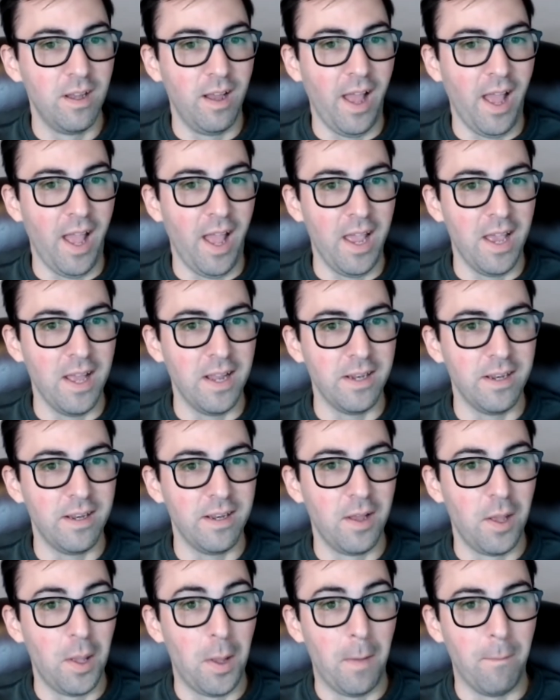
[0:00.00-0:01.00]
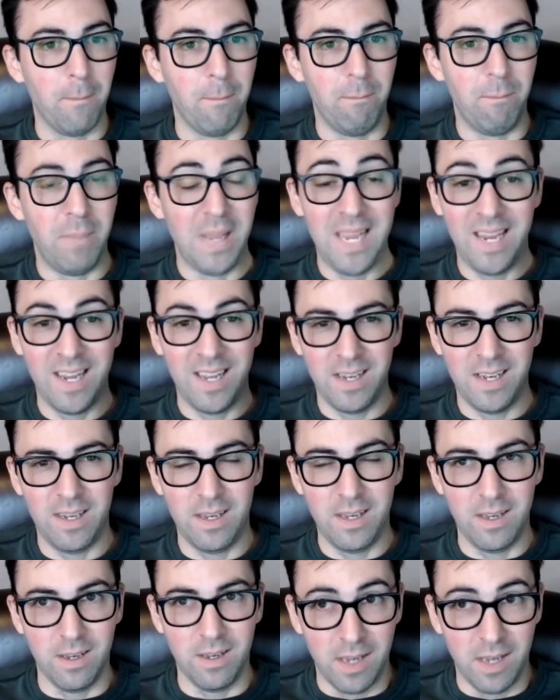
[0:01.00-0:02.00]
And Bing
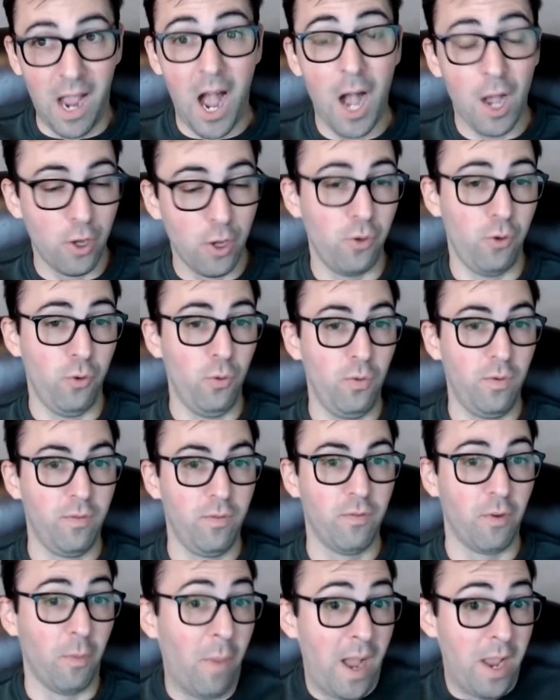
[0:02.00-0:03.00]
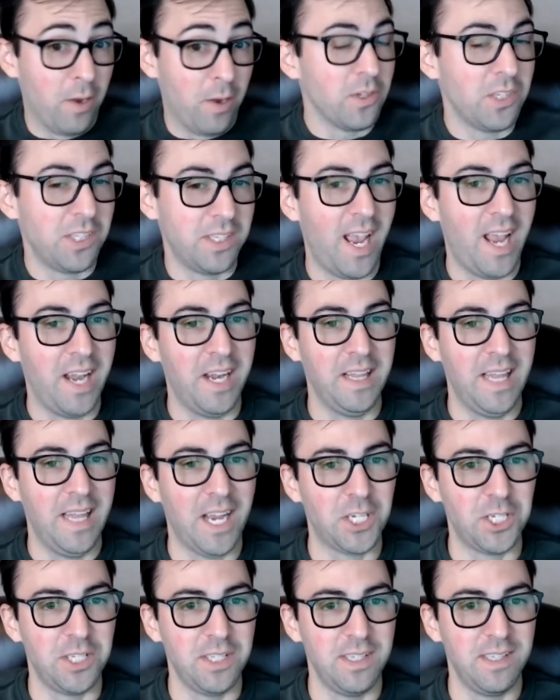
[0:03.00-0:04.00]
and Yahoo, from my understanding, they
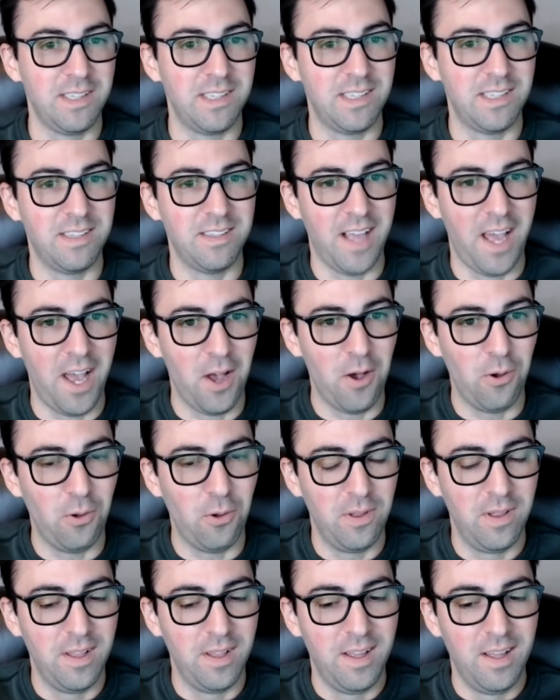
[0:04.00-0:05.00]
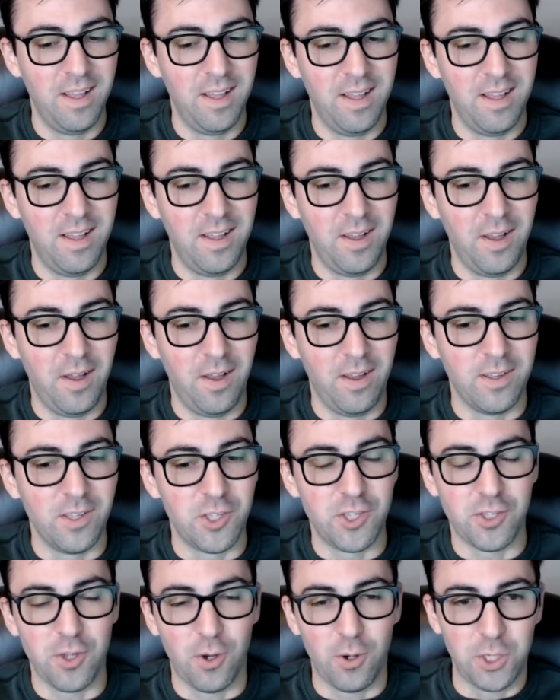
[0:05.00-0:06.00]
actually sell
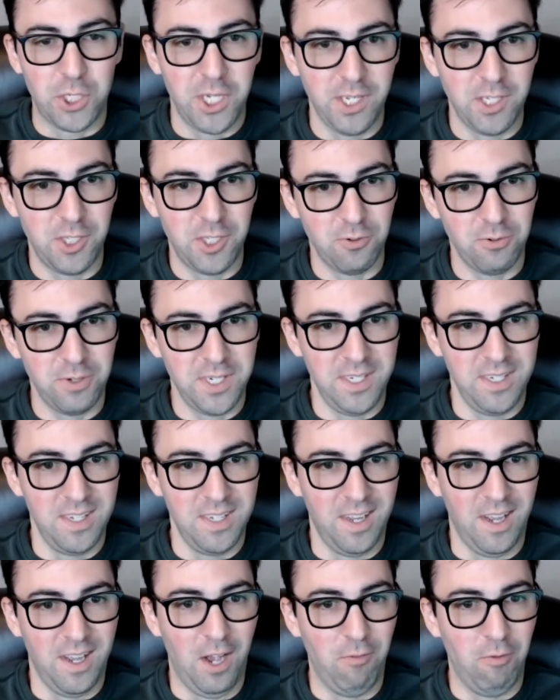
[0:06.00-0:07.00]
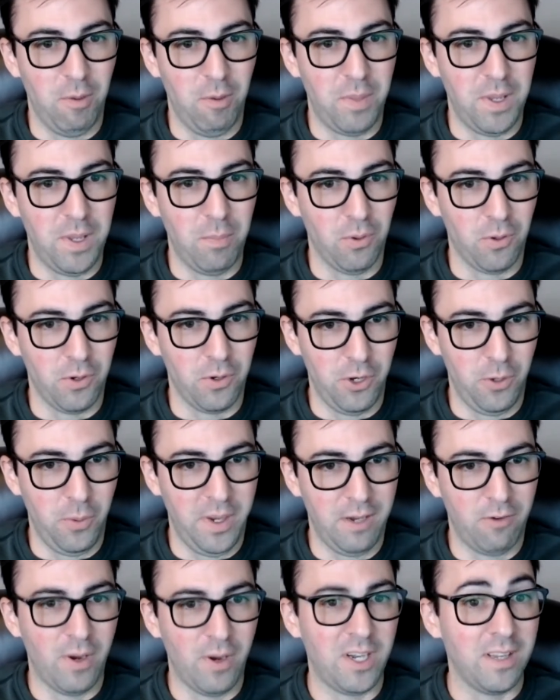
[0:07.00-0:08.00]
search history of what people are doing.
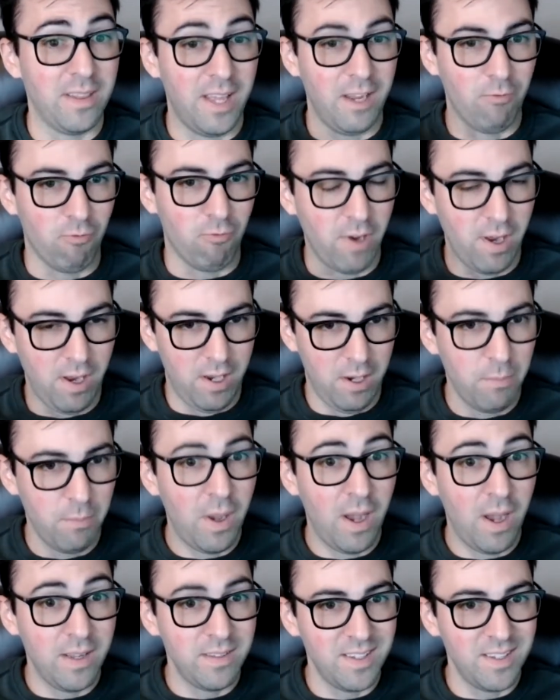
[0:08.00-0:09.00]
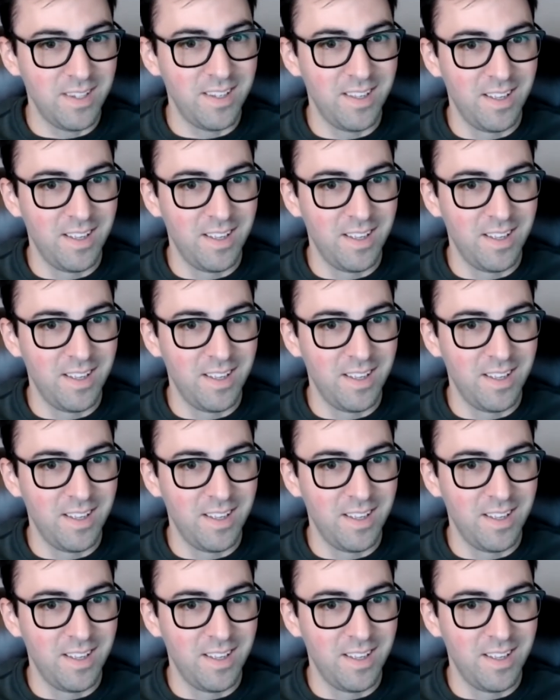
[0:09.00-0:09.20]
Granted, they randomize it.